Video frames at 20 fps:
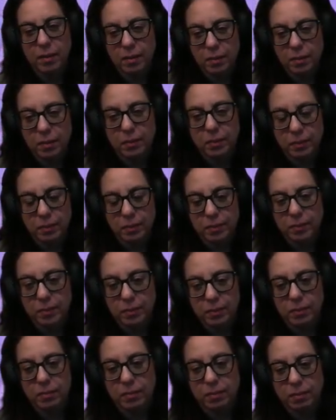
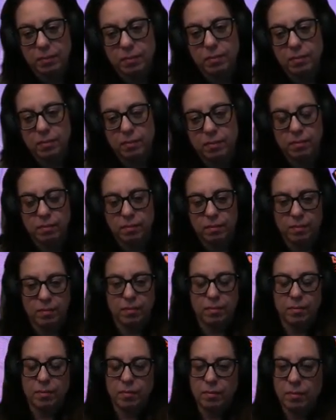
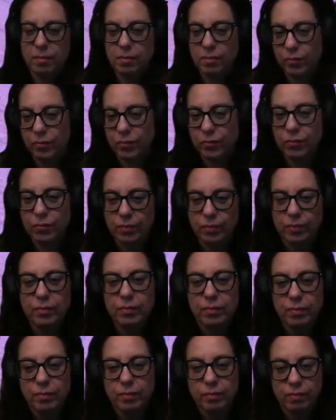
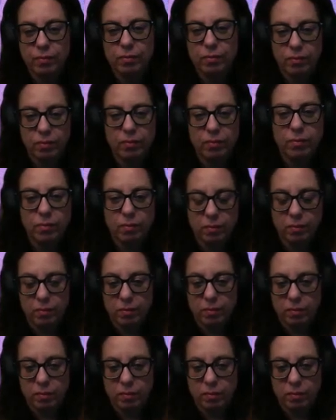No words are spoken by the person on screen.